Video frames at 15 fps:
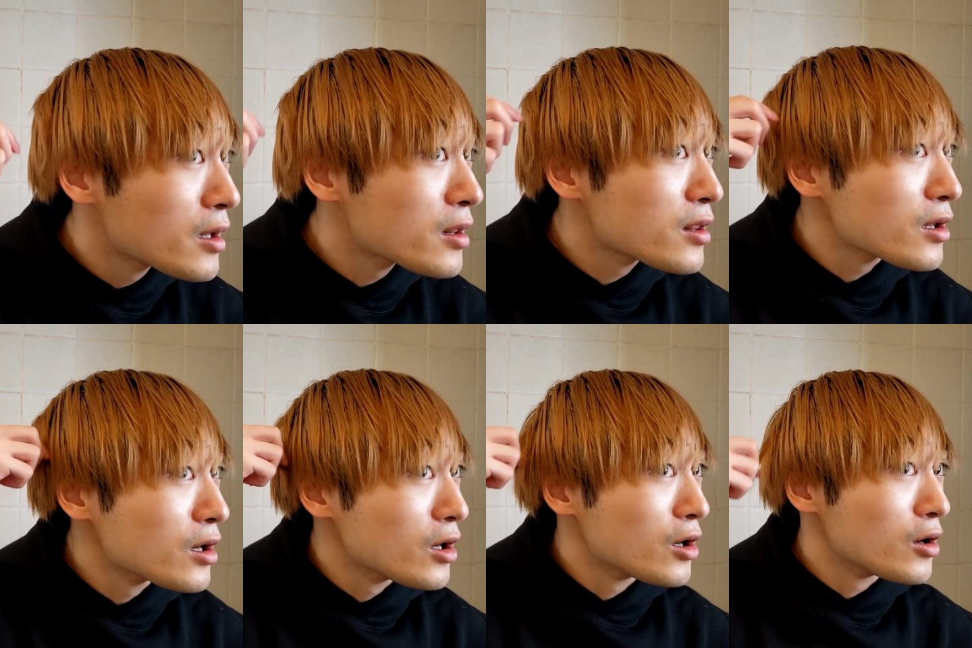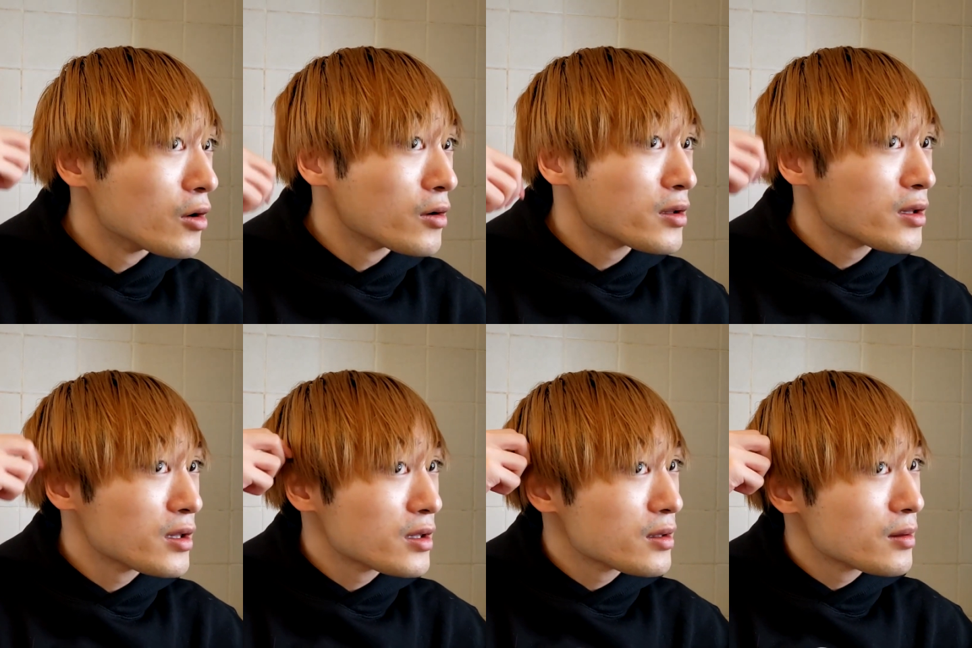So
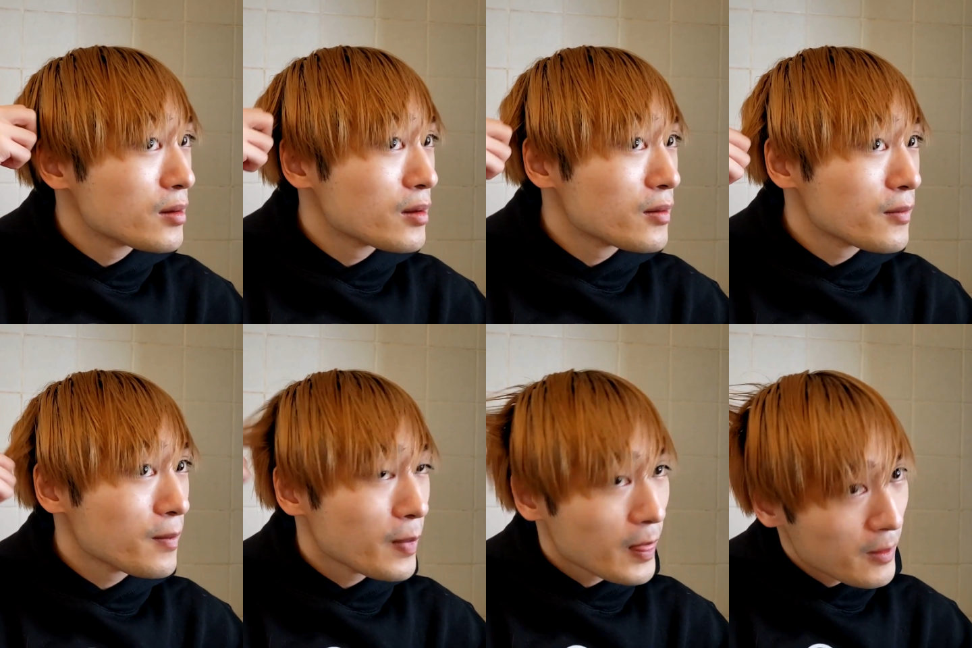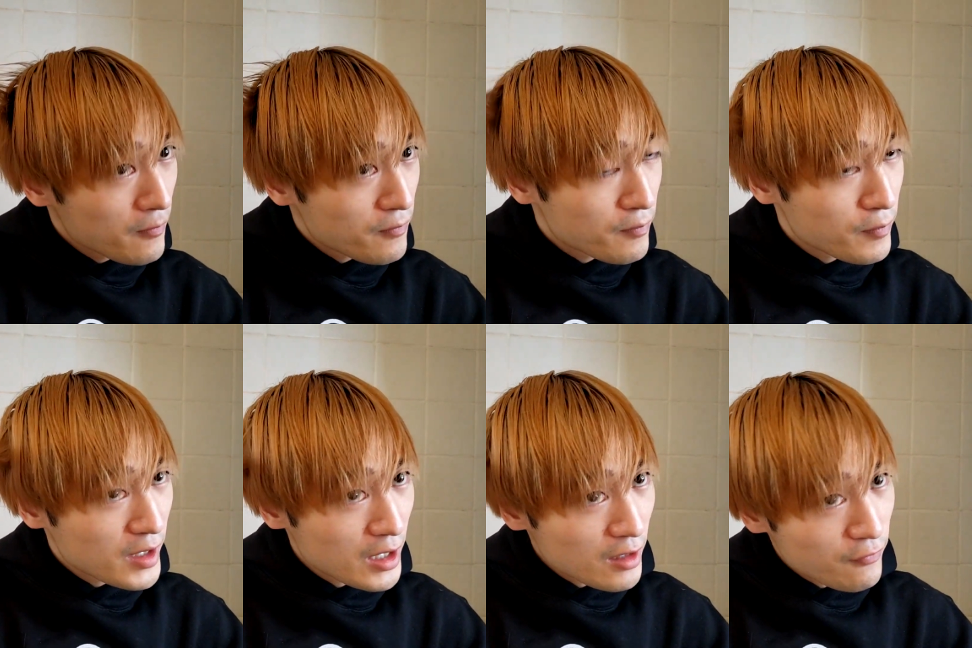
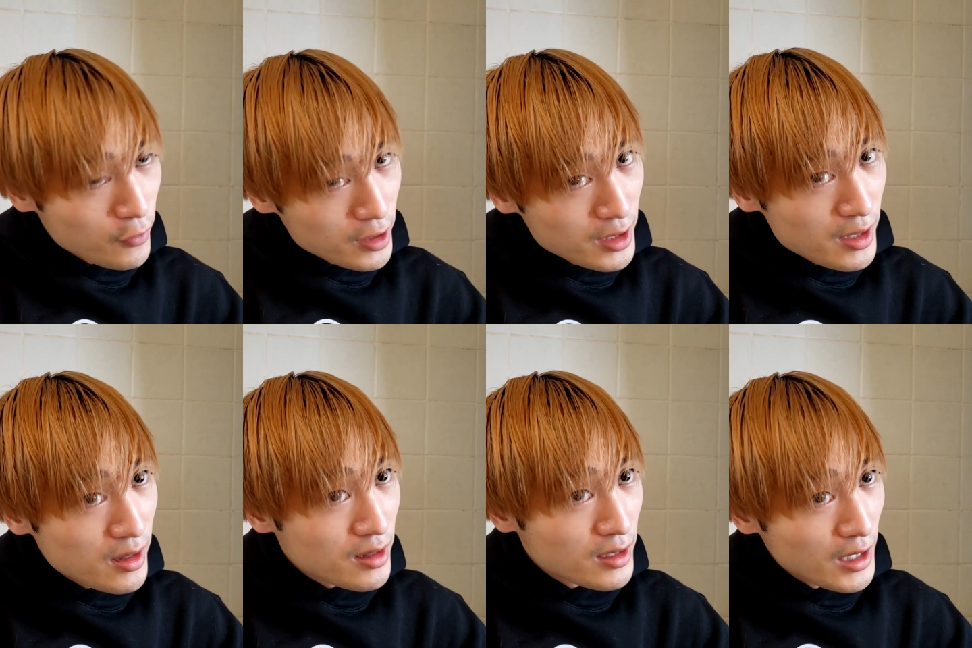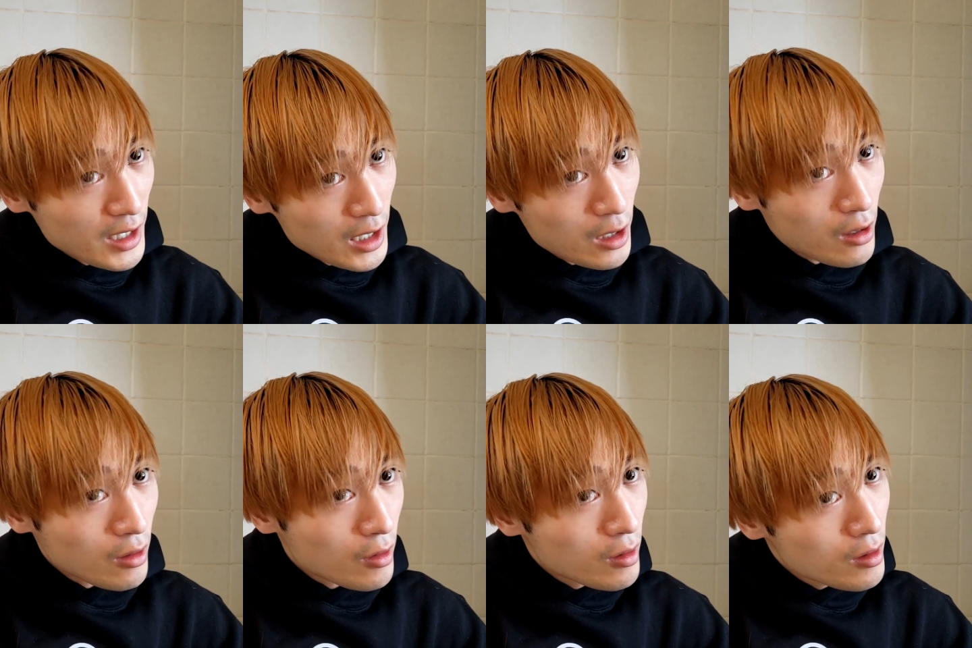because for this
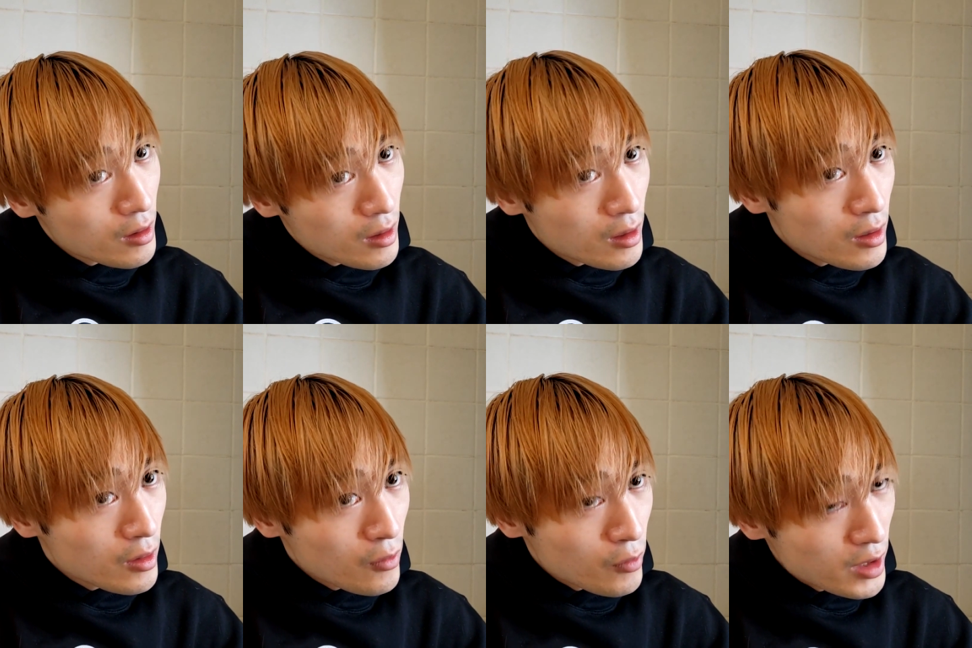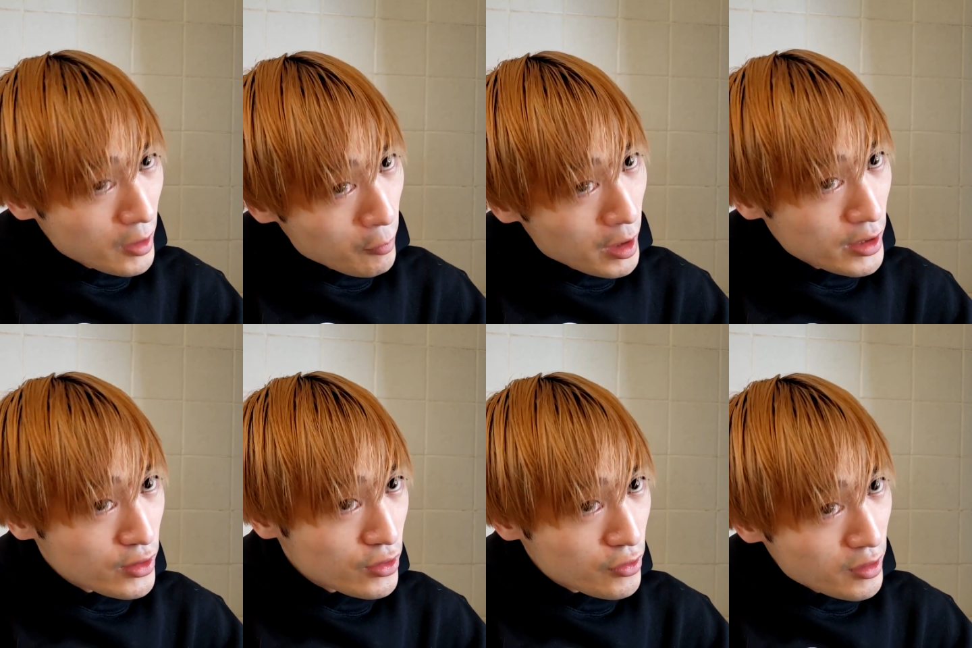style, what I
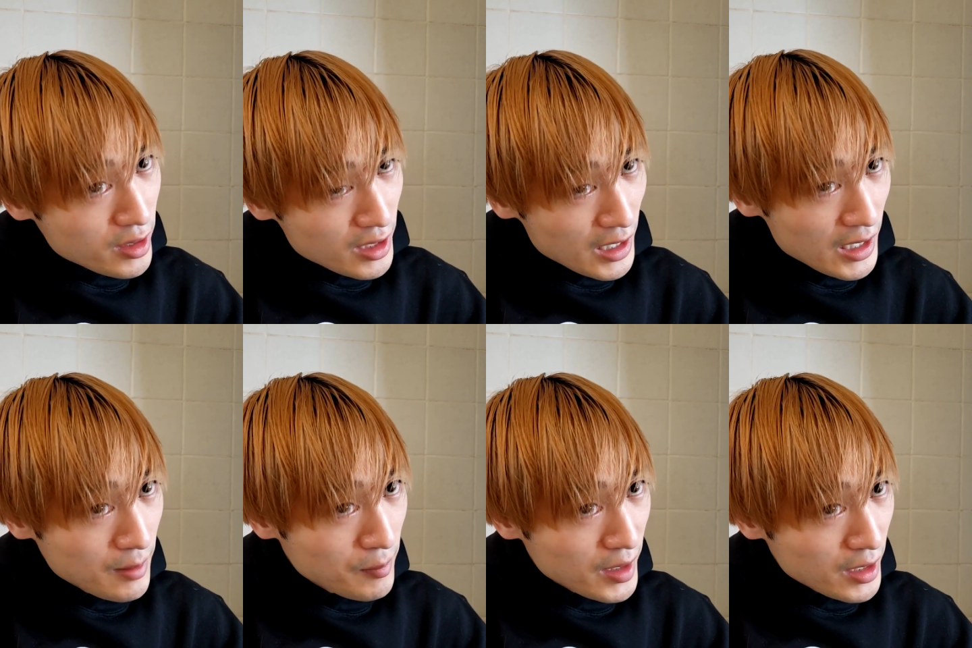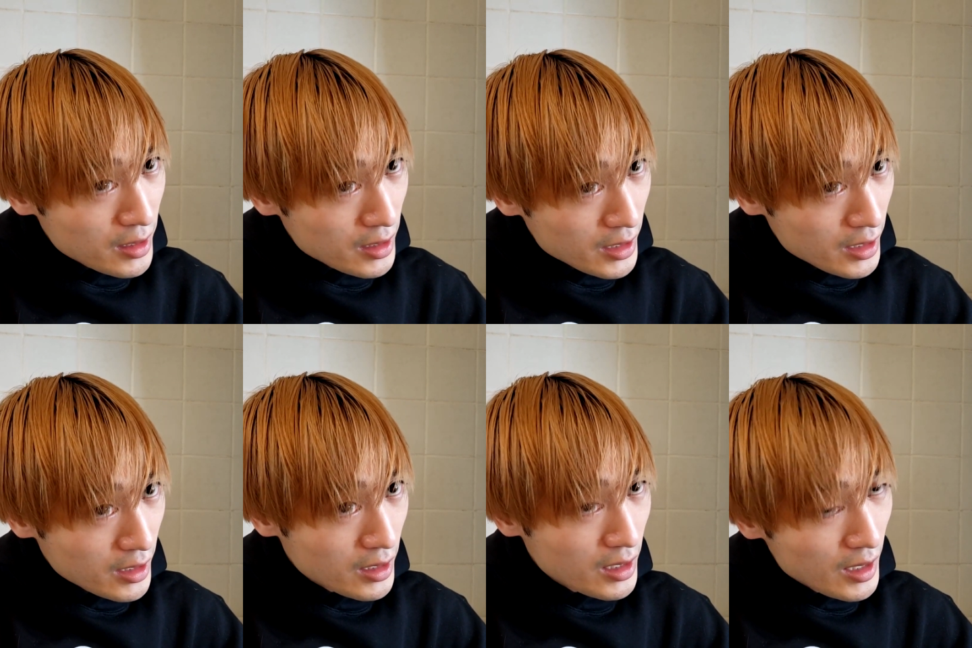want to do is kind of make
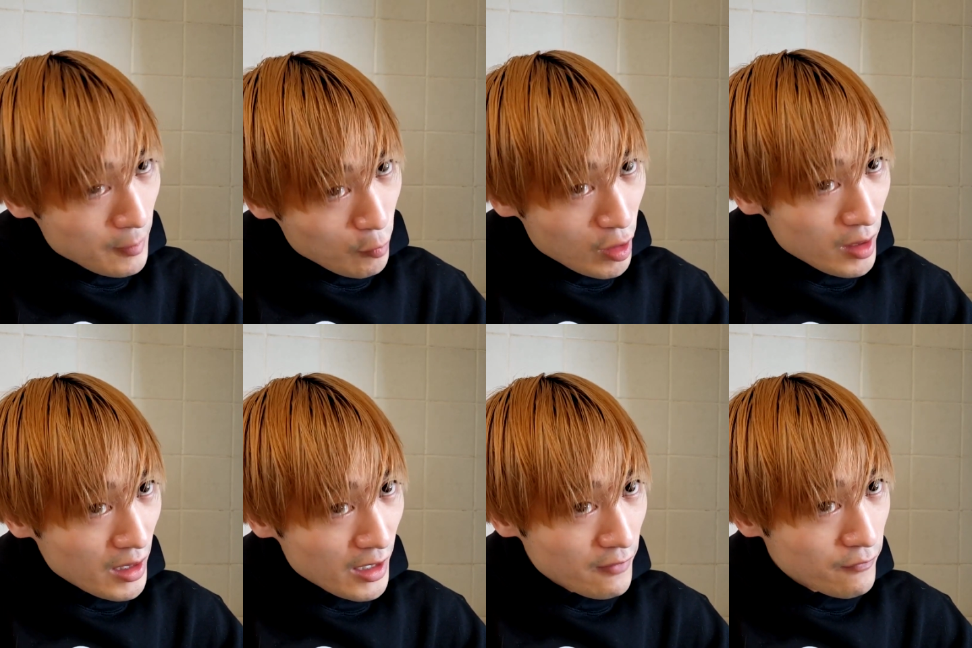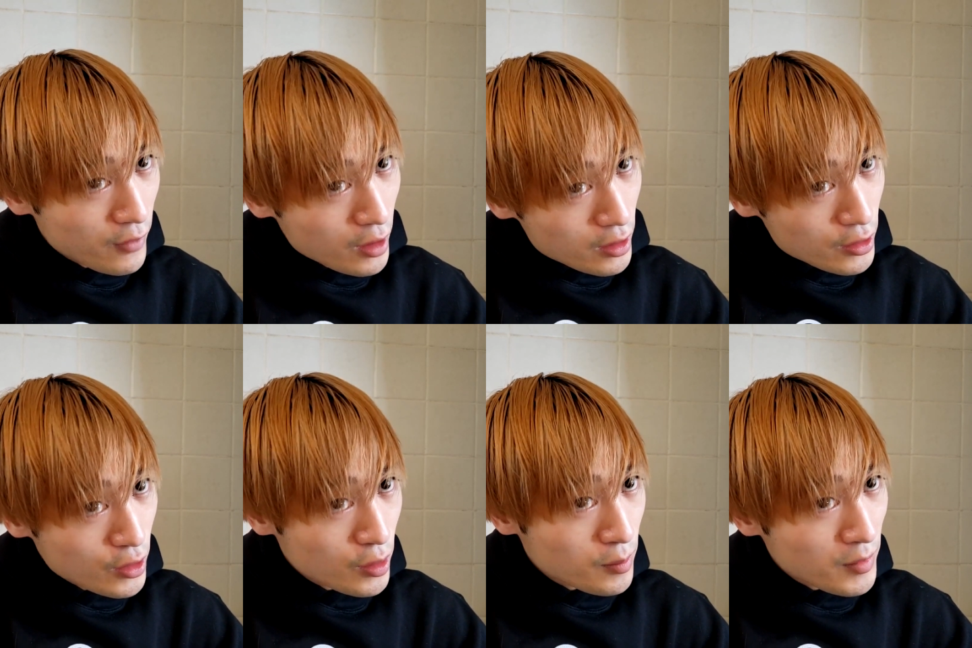like, I want to have
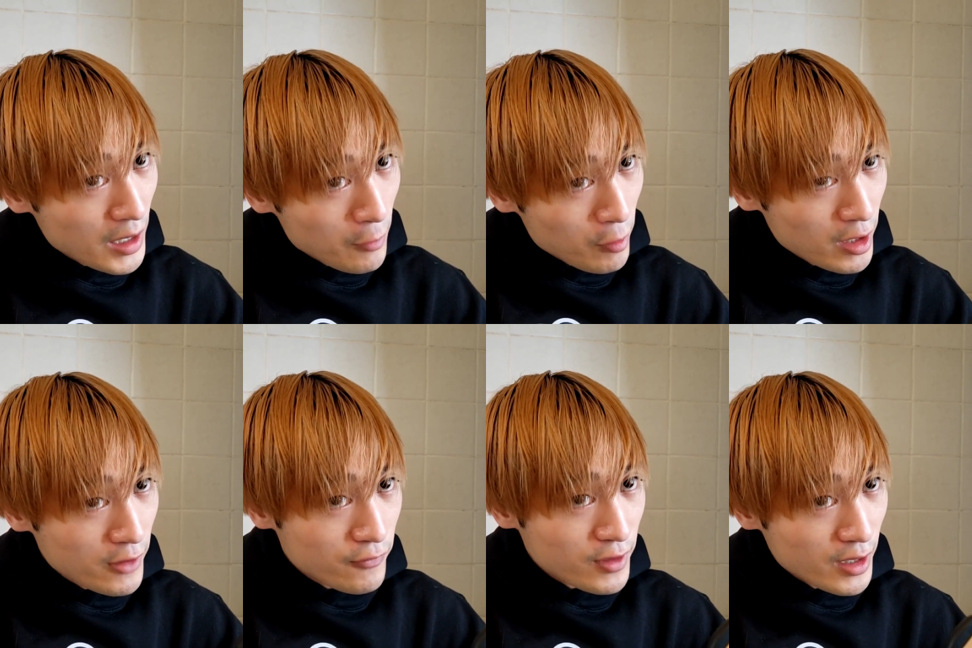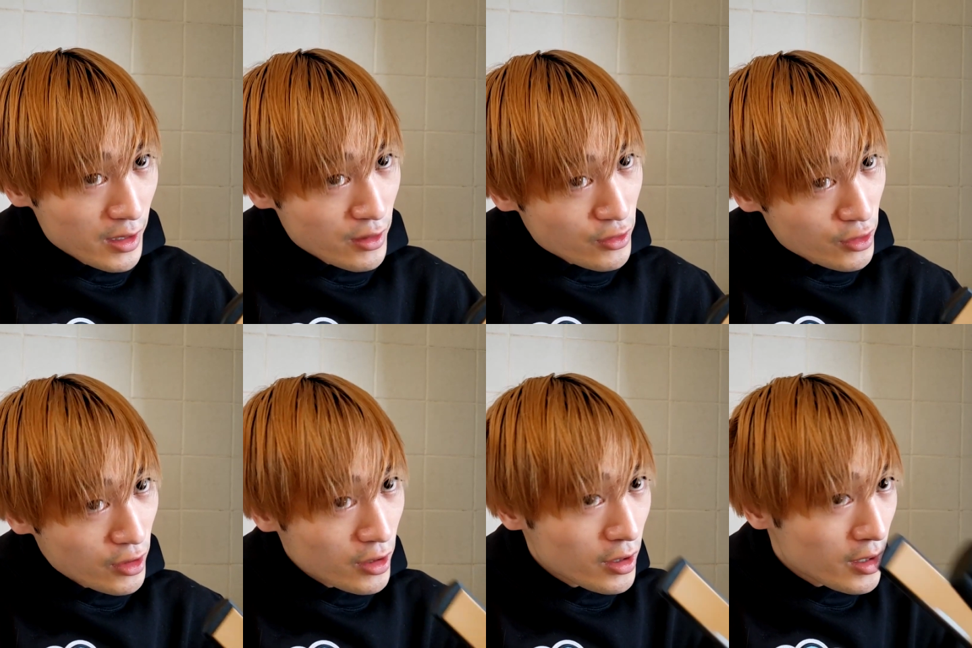volume, I want to have
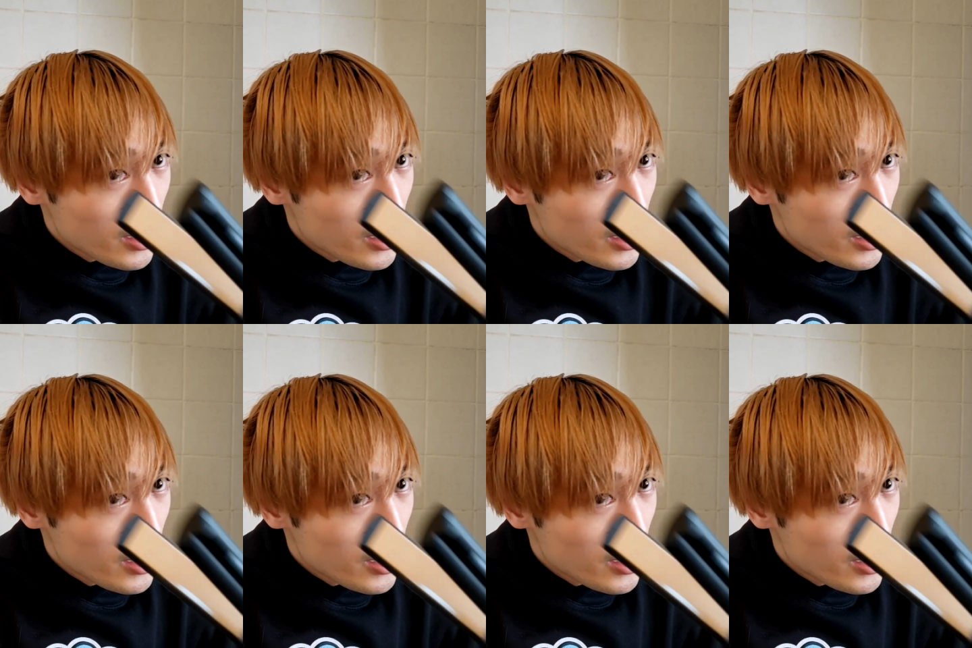texture,